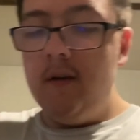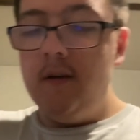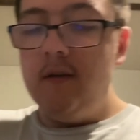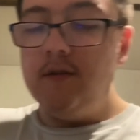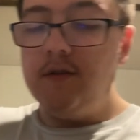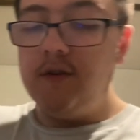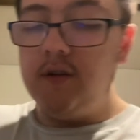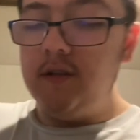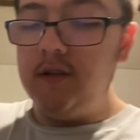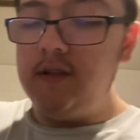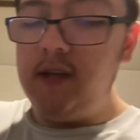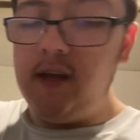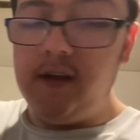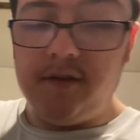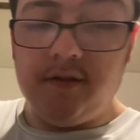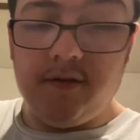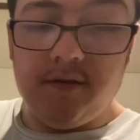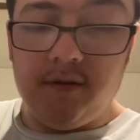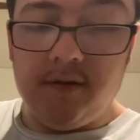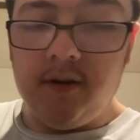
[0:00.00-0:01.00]
Just gonna take
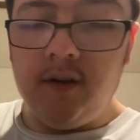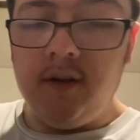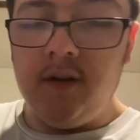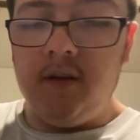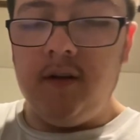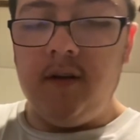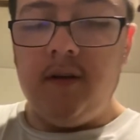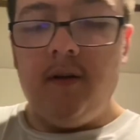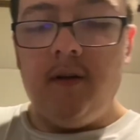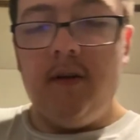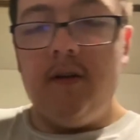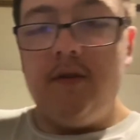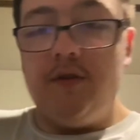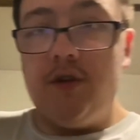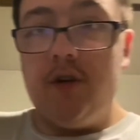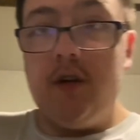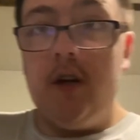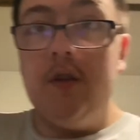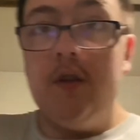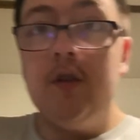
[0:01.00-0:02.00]
the, just
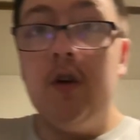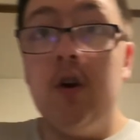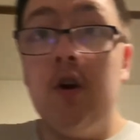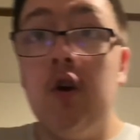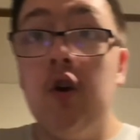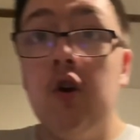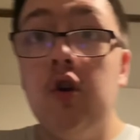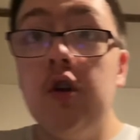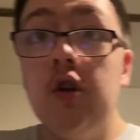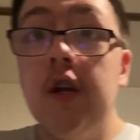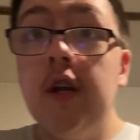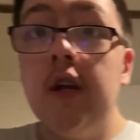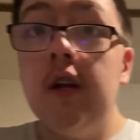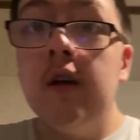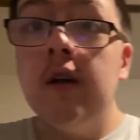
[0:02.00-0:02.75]
gonna turn it